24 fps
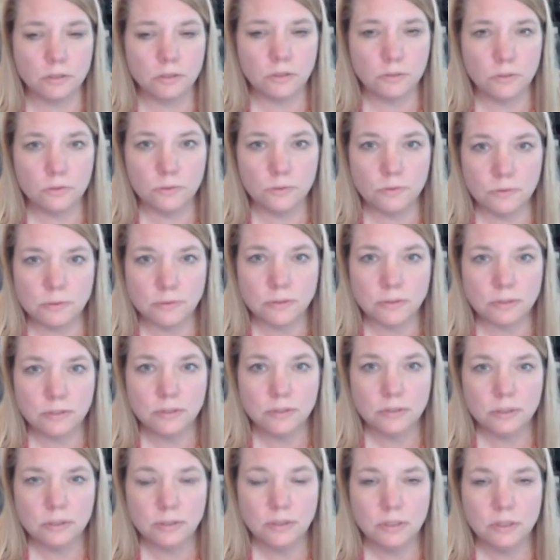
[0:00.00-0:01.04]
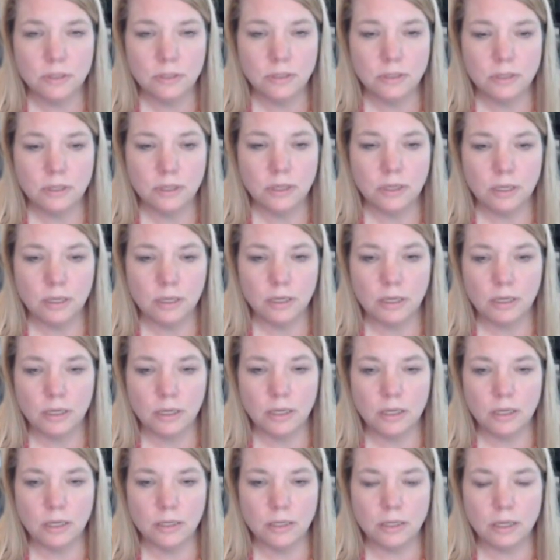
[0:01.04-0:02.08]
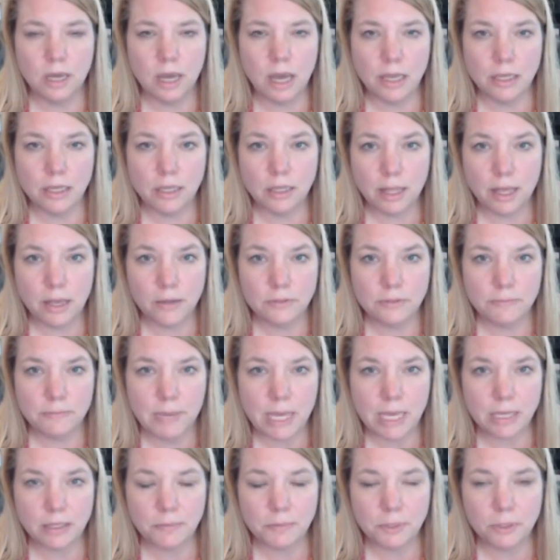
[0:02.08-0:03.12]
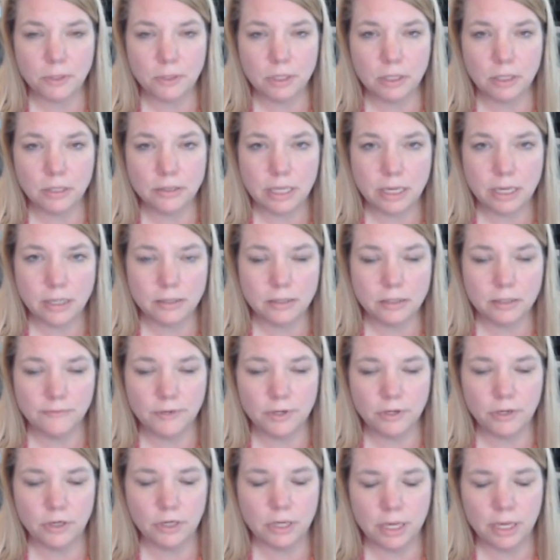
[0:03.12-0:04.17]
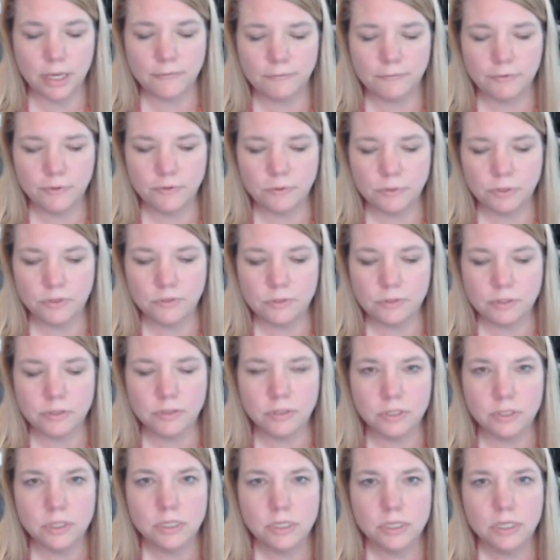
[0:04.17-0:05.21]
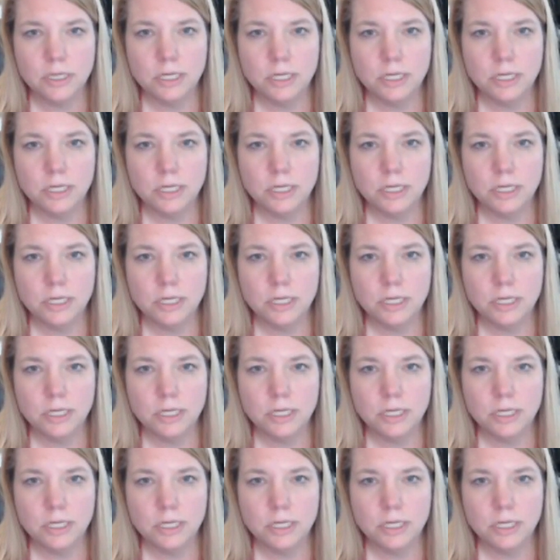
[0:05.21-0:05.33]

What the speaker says: use iCloud to back up your contacts if you're an iPhone user.